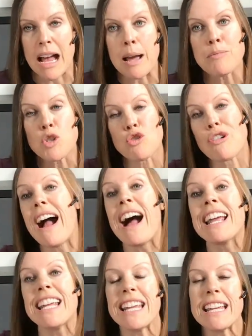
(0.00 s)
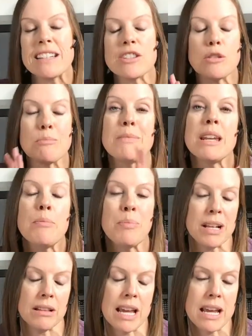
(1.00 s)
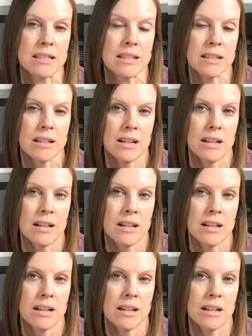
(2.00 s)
I'm trying to manipulate